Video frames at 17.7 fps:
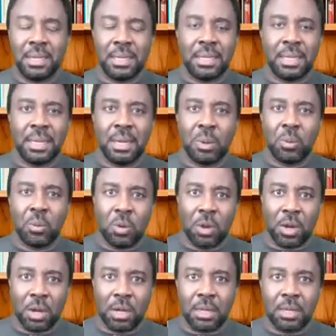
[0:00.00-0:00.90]
in their
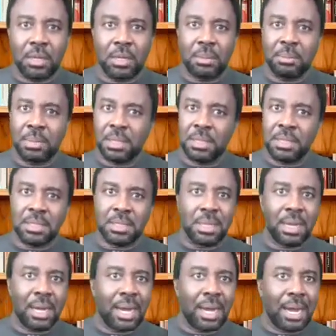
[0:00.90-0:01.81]
work
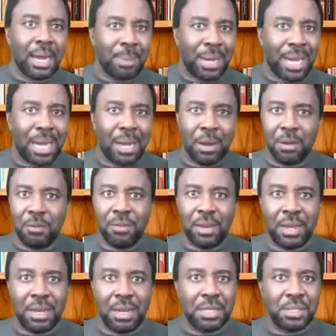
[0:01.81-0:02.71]
because high-powered
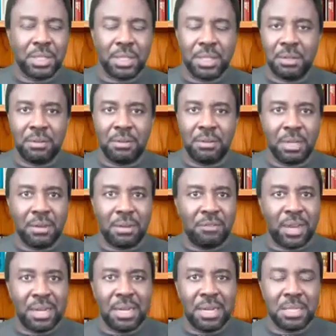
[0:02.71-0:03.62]
financial in the
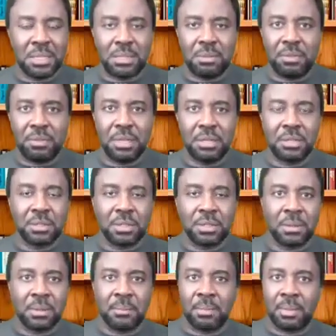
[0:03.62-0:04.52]
finance field,